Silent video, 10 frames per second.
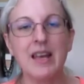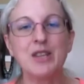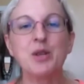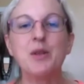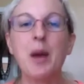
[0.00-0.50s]

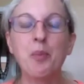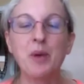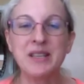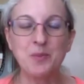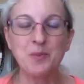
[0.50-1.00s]
So that
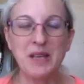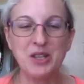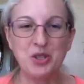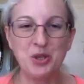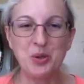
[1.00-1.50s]
brings me
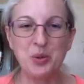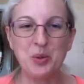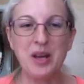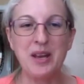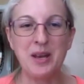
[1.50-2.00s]
to
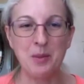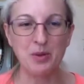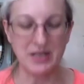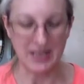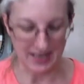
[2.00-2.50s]

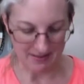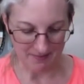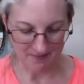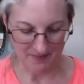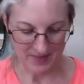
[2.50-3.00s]
number 10,
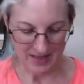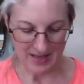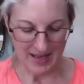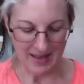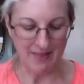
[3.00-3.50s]

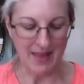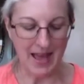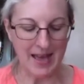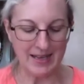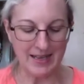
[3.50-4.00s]
and
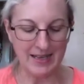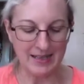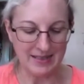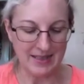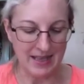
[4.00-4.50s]
that
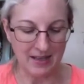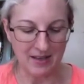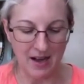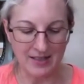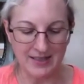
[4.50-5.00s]
is that
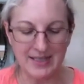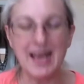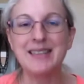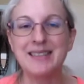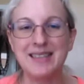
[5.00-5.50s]
God's
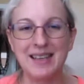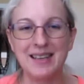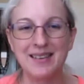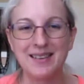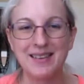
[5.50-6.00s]
testing
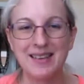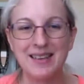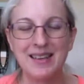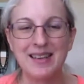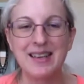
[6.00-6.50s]

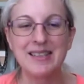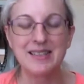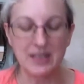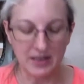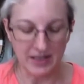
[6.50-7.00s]

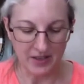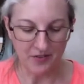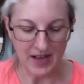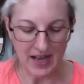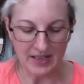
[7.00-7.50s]

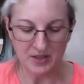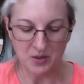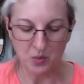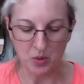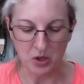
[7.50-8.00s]
solidifies
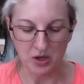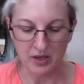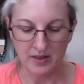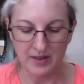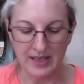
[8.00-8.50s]
the
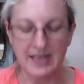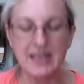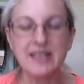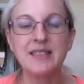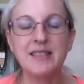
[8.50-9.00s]
work that
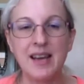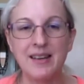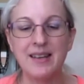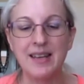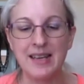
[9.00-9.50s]
He's
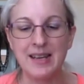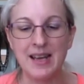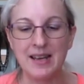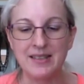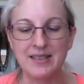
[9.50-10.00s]
done in
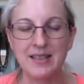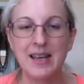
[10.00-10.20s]
us